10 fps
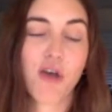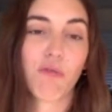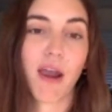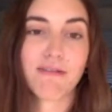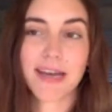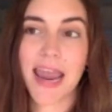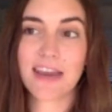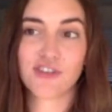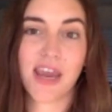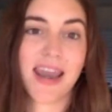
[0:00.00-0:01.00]

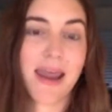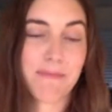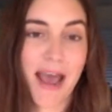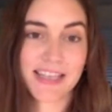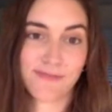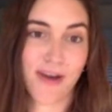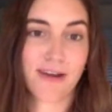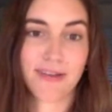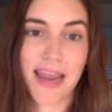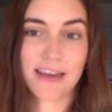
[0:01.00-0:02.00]
recreation and passive
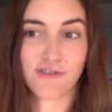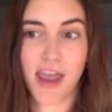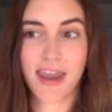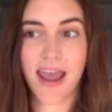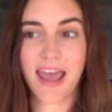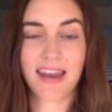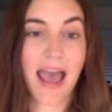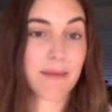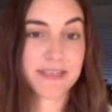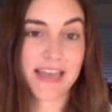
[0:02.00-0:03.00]
recreation and
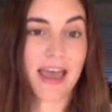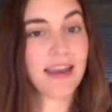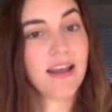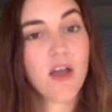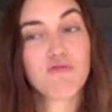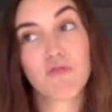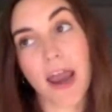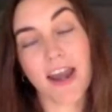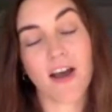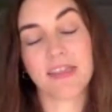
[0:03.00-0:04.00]
habitat
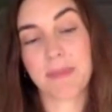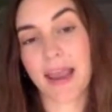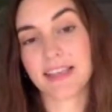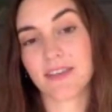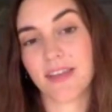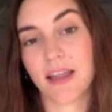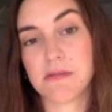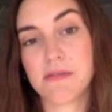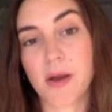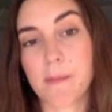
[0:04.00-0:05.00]
right on the banks of the
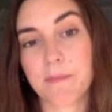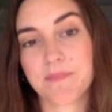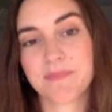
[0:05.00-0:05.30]
Yellow River.